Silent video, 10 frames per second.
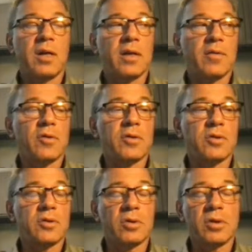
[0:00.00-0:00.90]
they've got
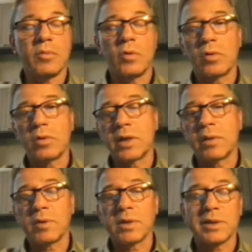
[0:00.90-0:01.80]
circumoral
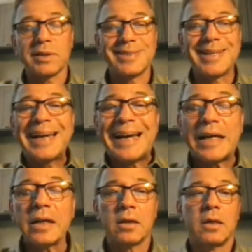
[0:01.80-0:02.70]
numbness and
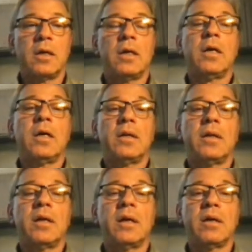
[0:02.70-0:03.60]
tingling in
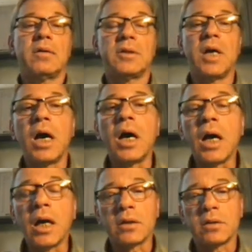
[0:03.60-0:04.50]
their tongue
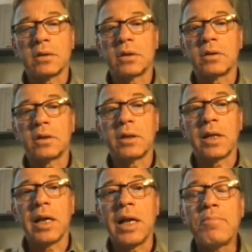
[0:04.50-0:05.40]
and in
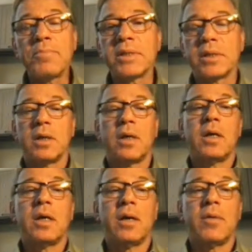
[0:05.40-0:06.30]
their lips,
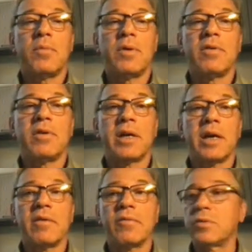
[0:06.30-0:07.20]
be very
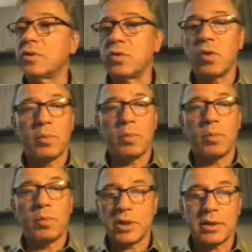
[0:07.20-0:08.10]
careful, stop
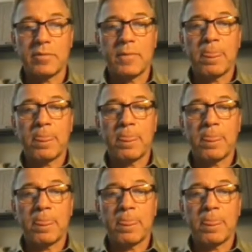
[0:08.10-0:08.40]
injecting.